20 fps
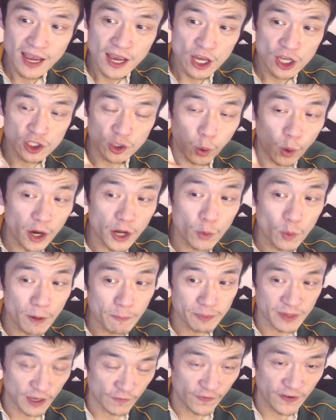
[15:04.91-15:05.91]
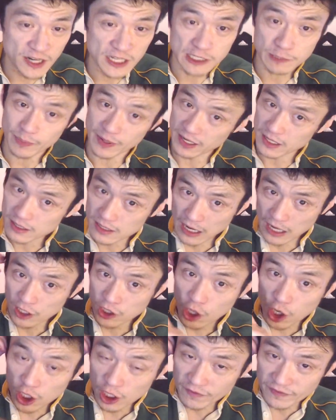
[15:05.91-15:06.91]
21 defenders beaten. A
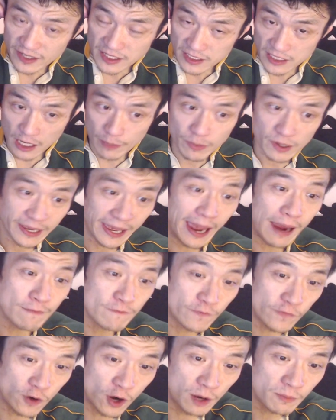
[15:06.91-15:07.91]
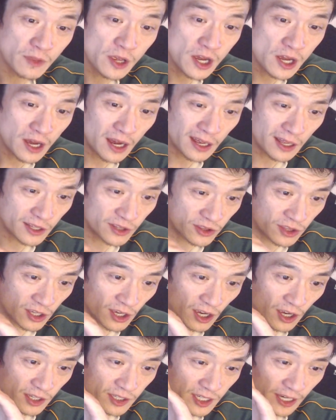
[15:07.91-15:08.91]
lot of this number came from
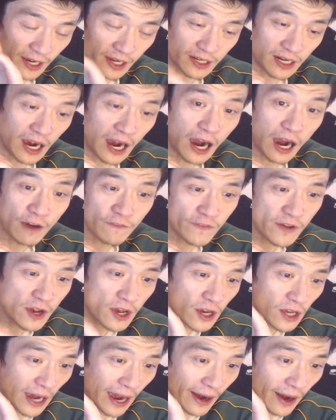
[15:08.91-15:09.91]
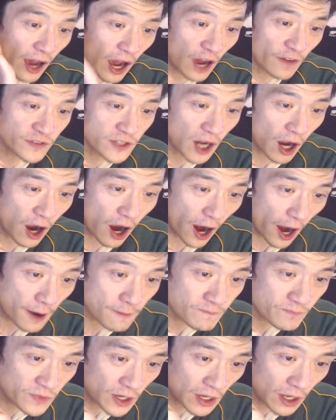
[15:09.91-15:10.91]
the second half. At halftime,
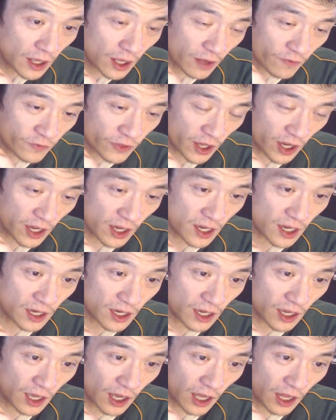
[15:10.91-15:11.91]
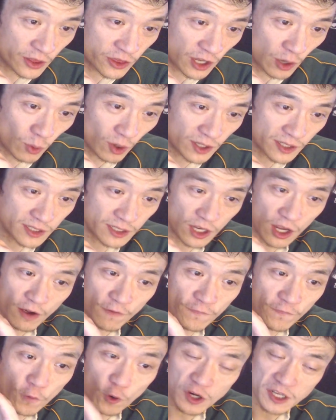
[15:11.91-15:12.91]
there was
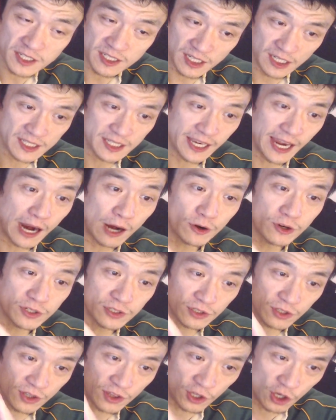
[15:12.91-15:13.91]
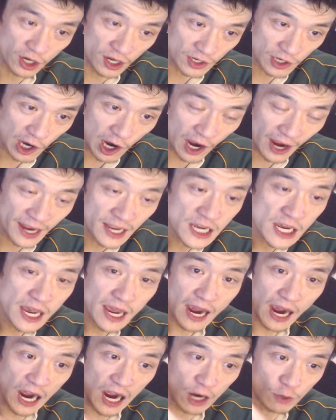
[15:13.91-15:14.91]
46 carries to 39.
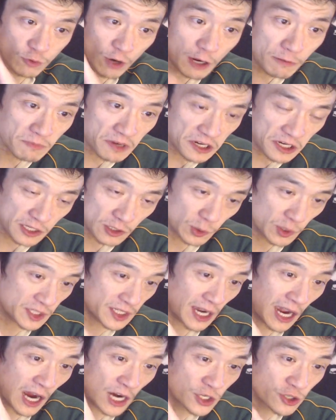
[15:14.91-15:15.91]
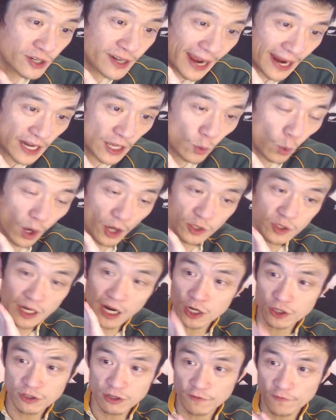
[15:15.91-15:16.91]
Run meters was 181 to
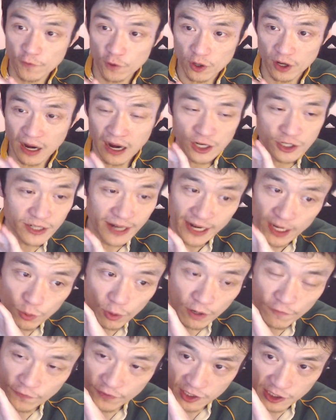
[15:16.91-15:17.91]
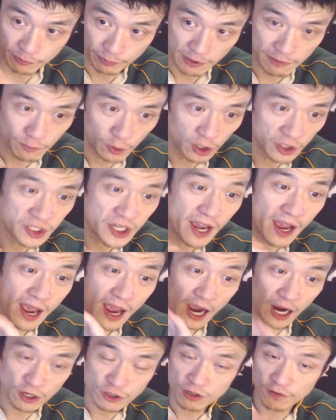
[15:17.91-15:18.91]
104, 181 for the Springboks,
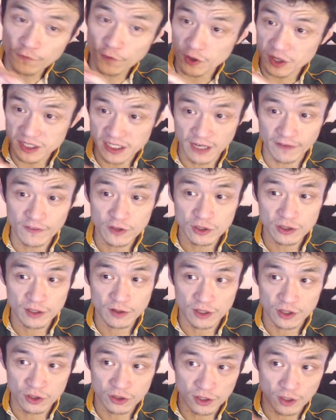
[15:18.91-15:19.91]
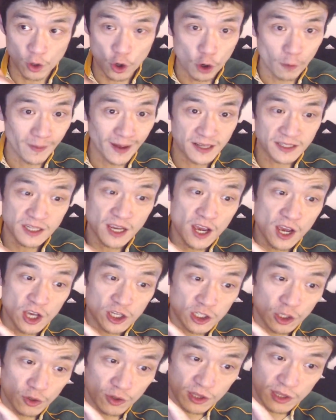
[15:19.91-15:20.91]
147 to the All Blacks.
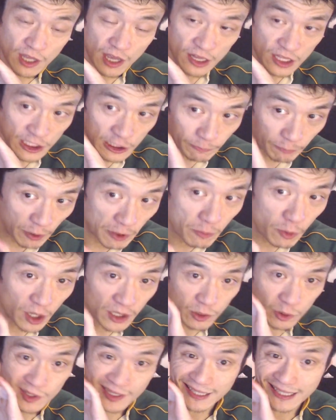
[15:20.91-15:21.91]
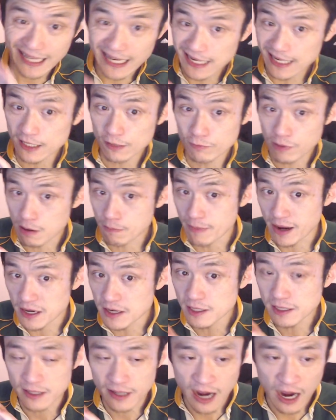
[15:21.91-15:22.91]
So the Springboks was leading run meters
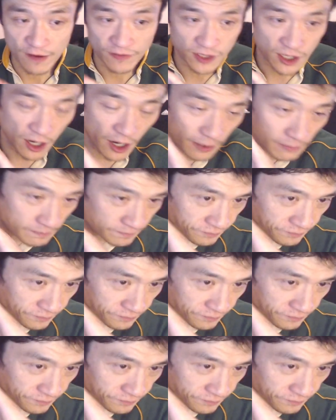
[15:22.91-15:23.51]
at halftime.